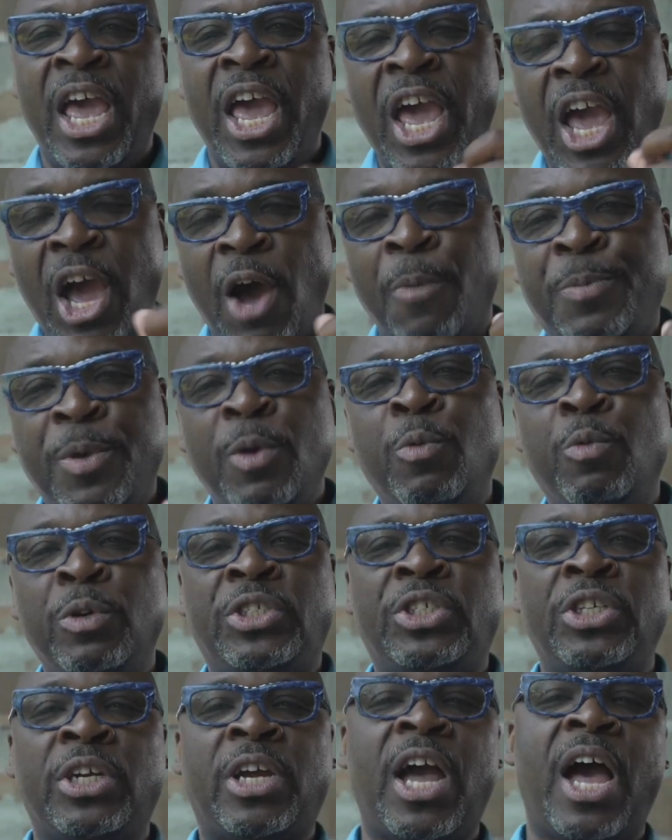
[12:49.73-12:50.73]
help you
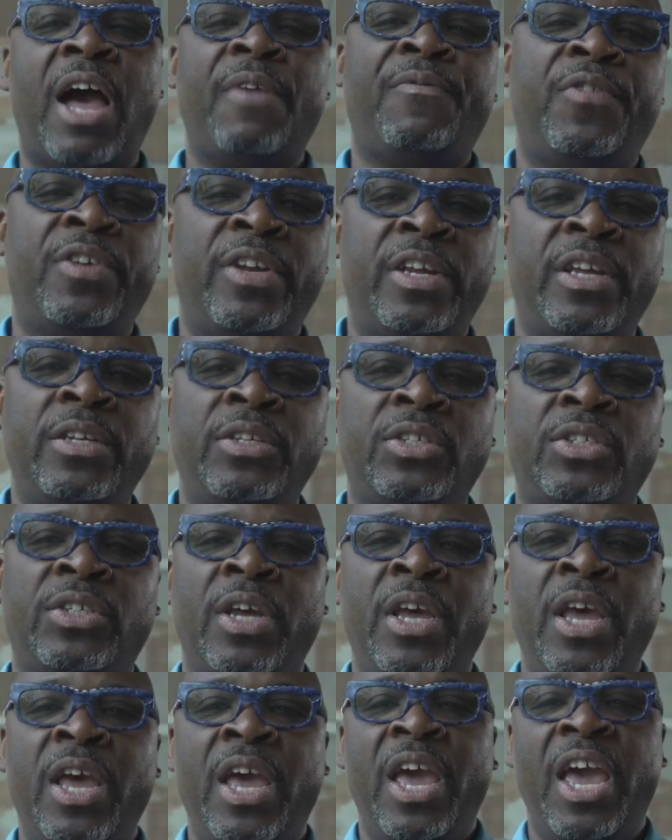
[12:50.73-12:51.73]
with your confidence,
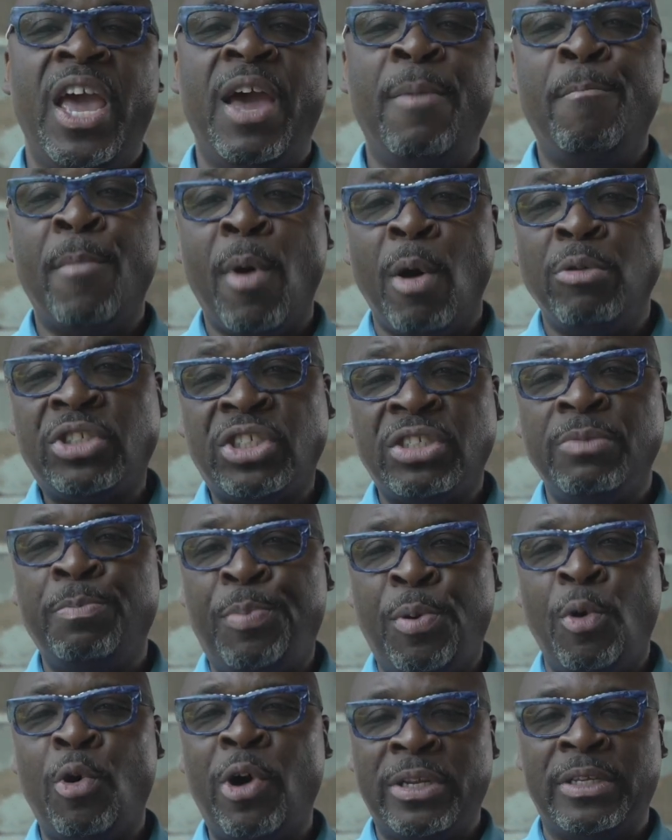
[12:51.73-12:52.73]
and most
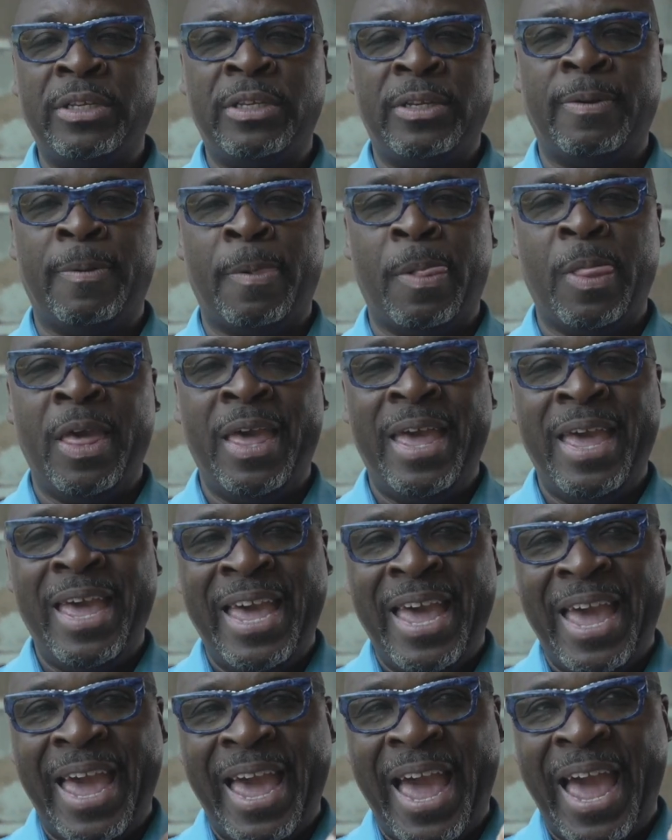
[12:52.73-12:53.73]
important,
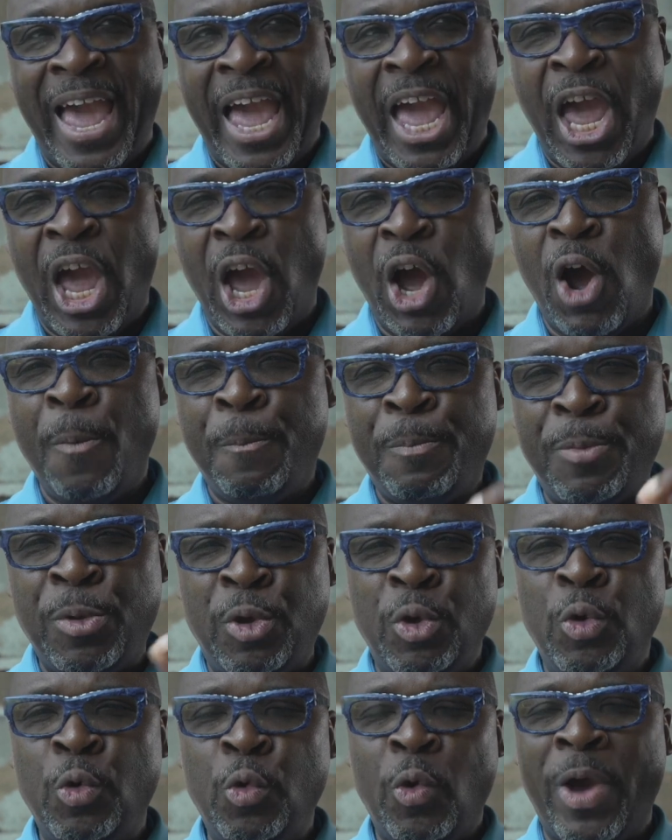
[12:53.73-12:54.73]
help
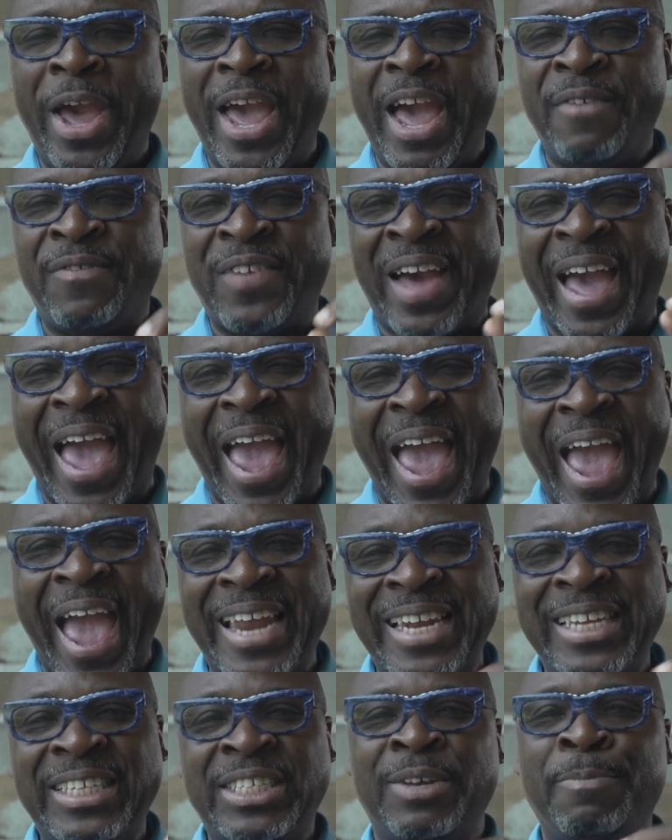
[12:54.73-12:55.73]
you have an
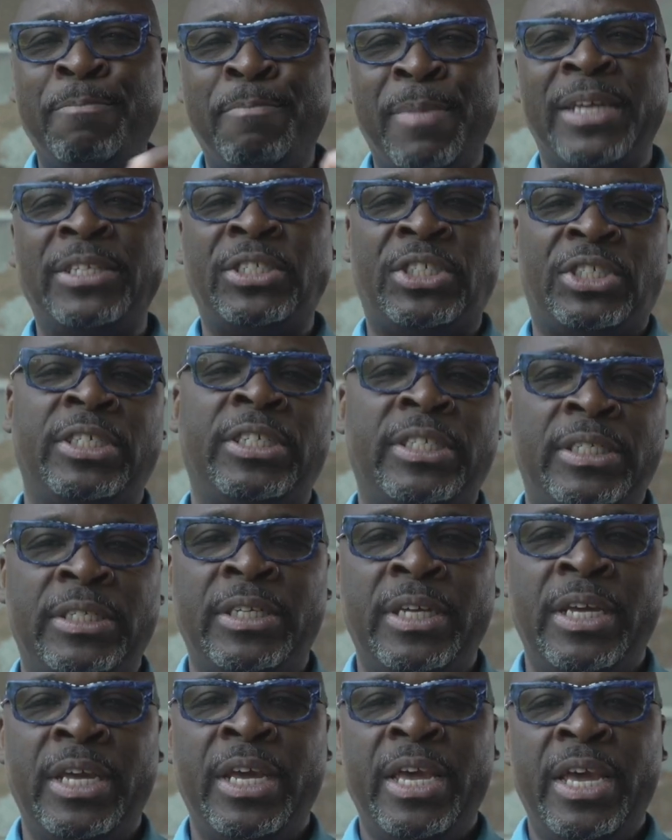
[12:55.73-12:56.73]
added dimension
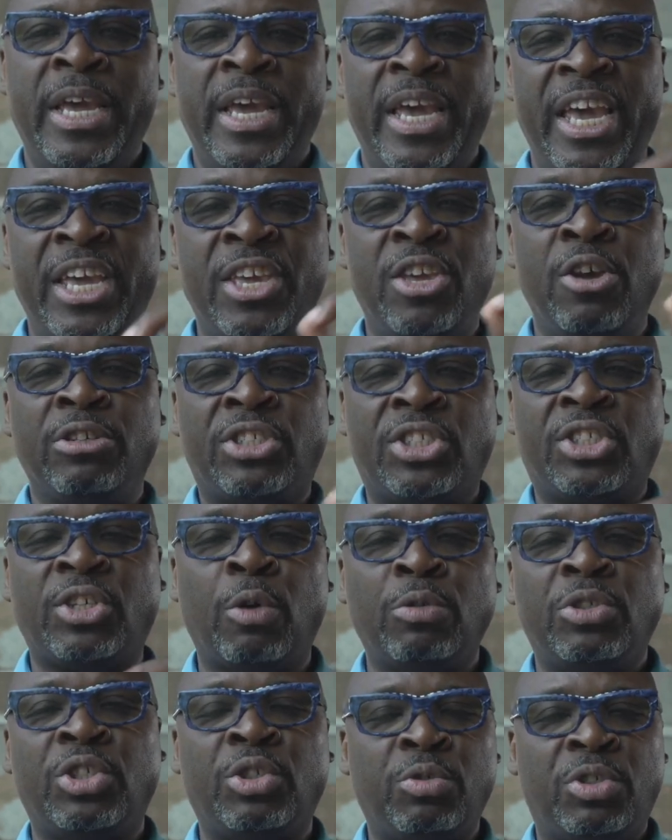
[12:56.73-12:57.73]
in your
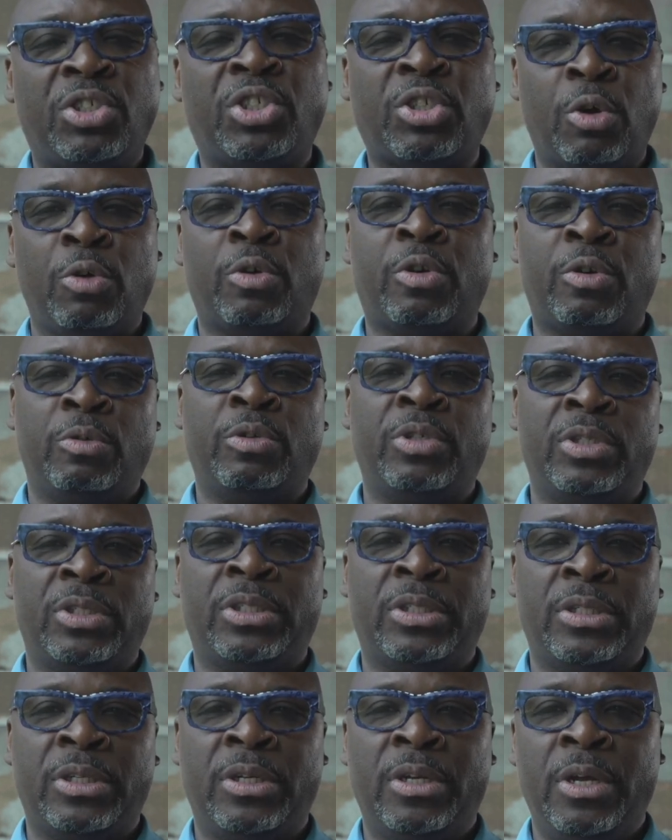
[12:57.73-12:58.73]
social
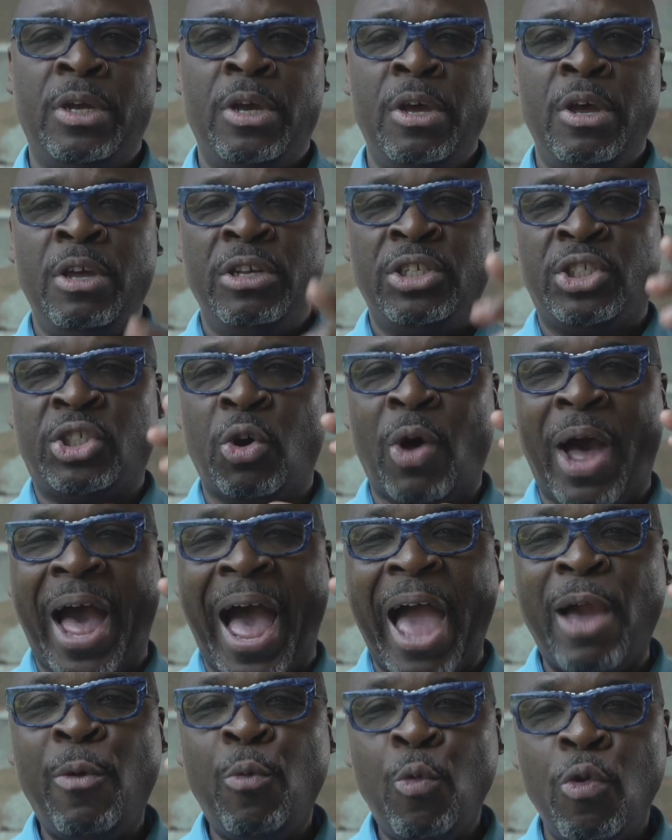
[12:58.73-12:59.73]
circles. So
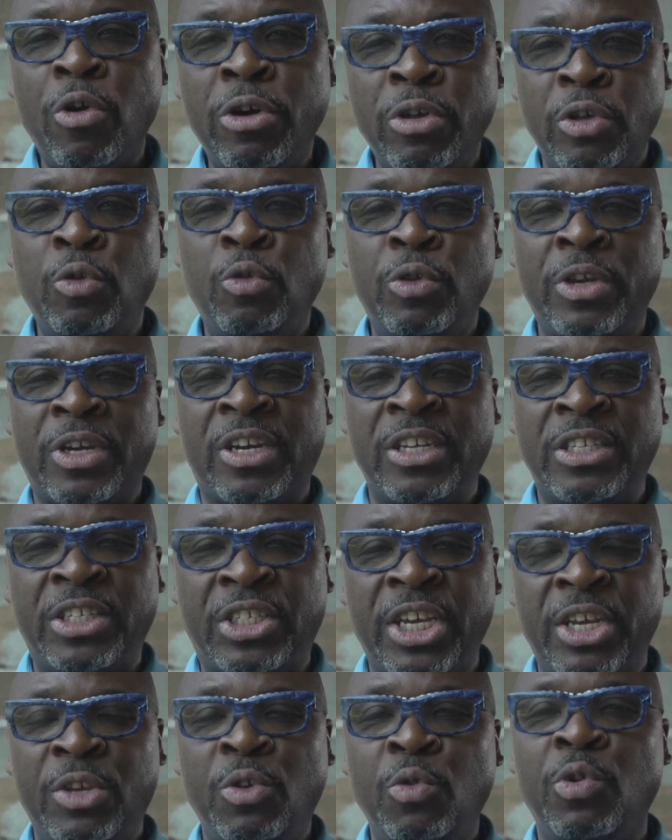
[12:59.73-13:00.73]
I want you to
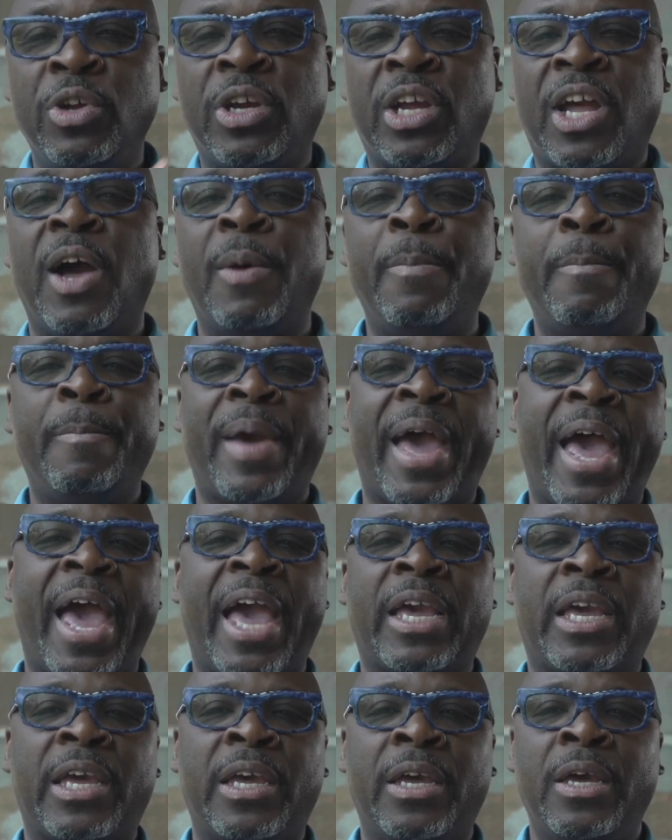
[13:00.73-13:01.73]
continue to come
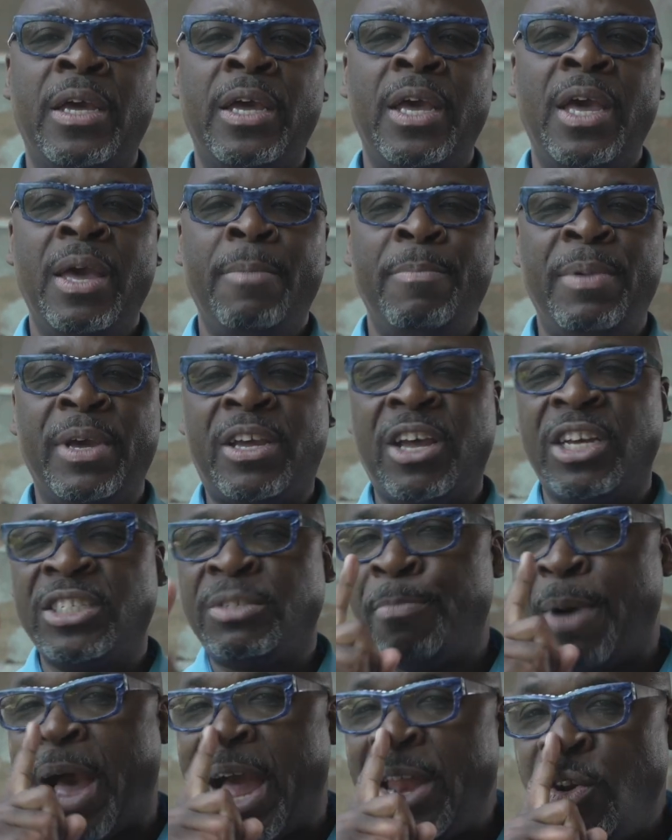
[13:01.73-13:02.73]
back, because
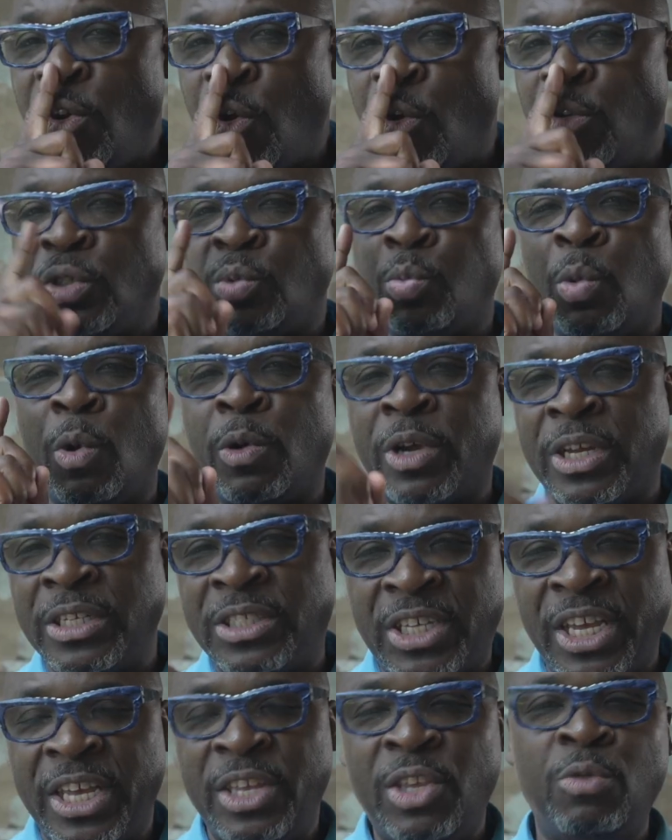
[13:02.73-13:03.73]
my nose will
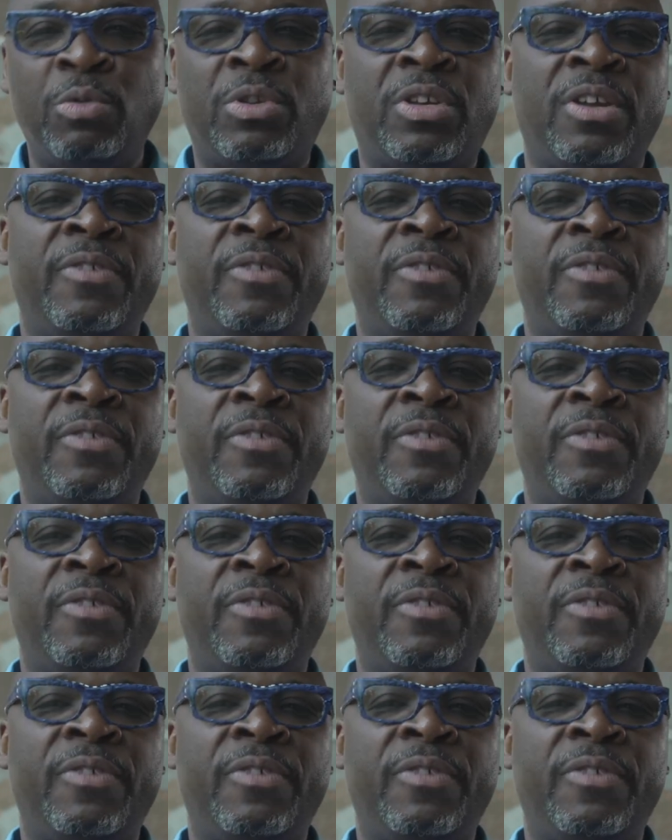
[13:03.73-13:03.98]
continue to